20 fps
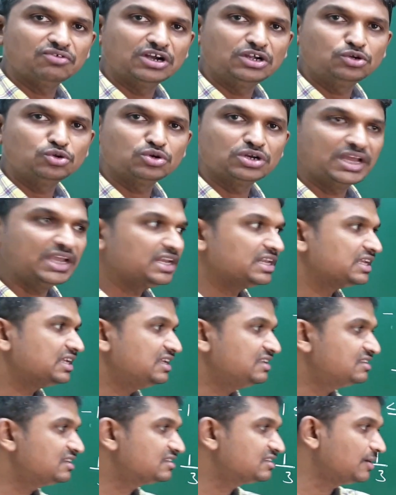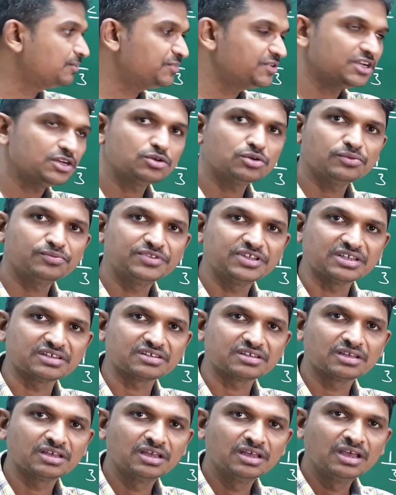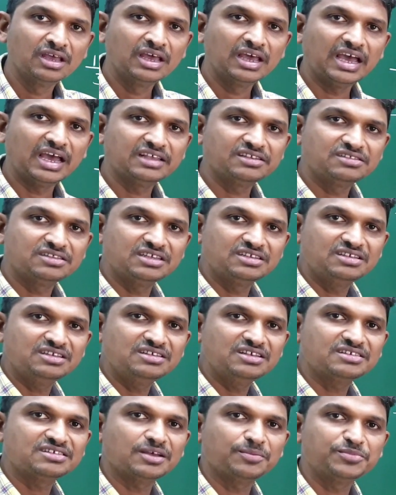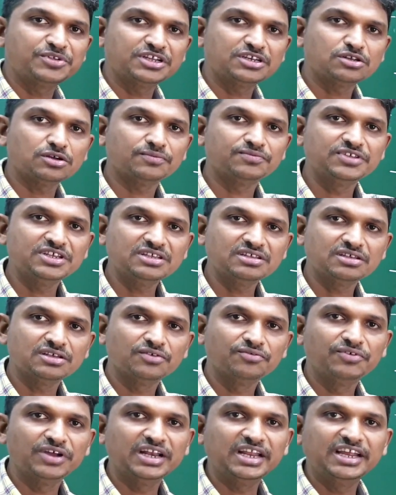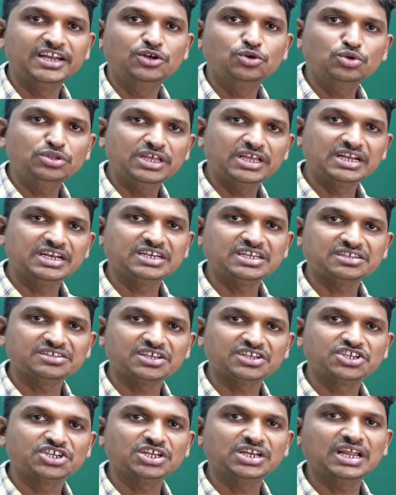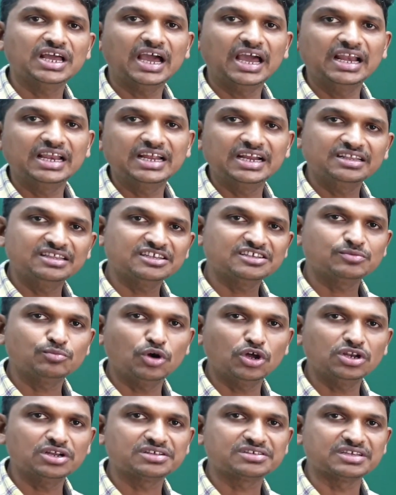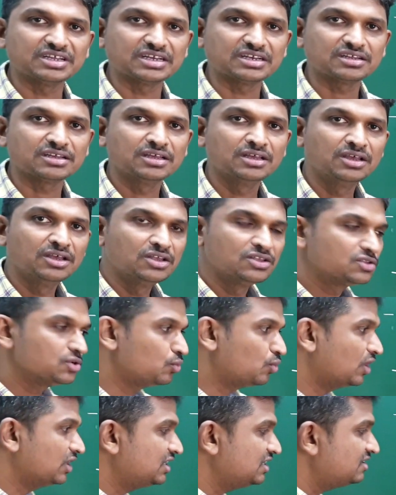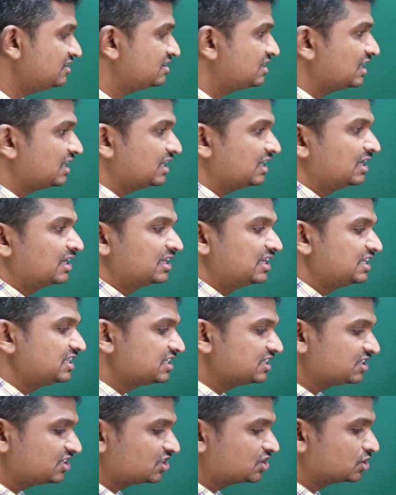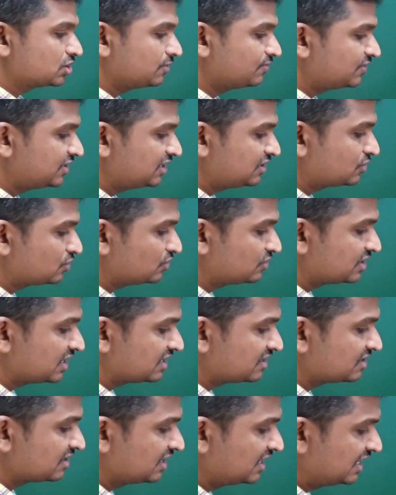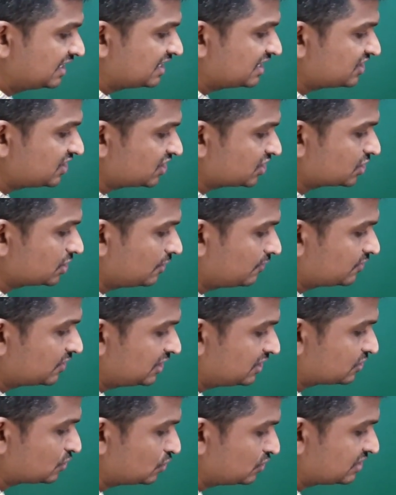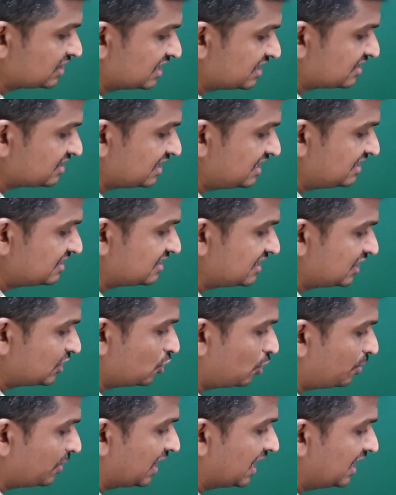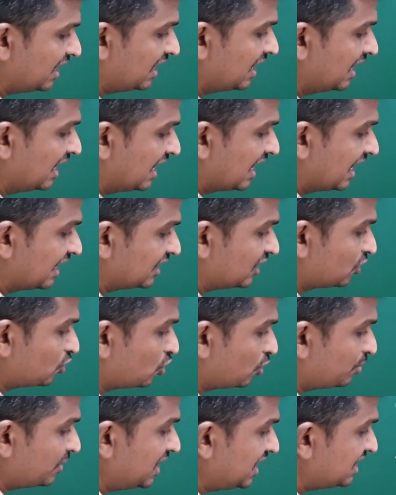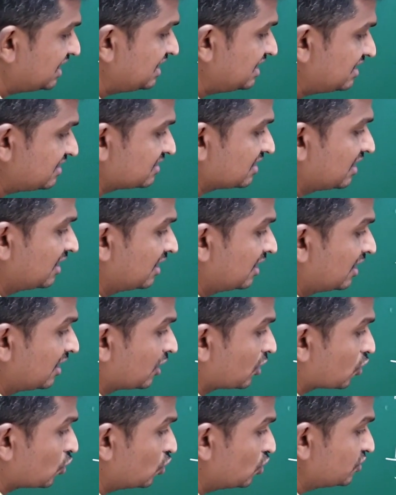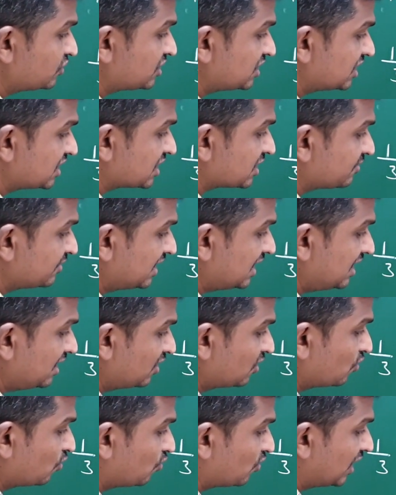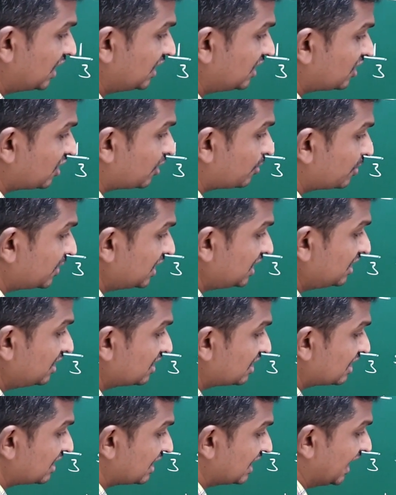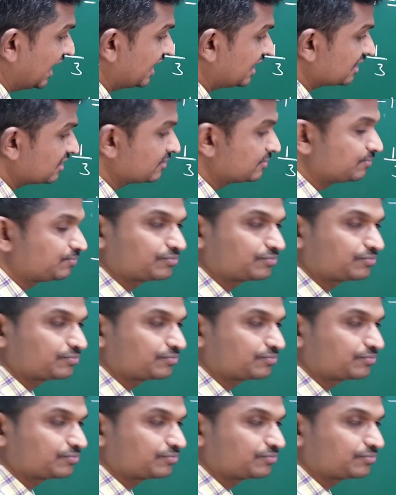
1 to 9 is a subset of this. As this is a subset of this, when I do their intersection, I will get the smaller set. So what is the intersection of these two sets? Intersection of these two sets is the domain, and the domain is closed interval 1 comma 9.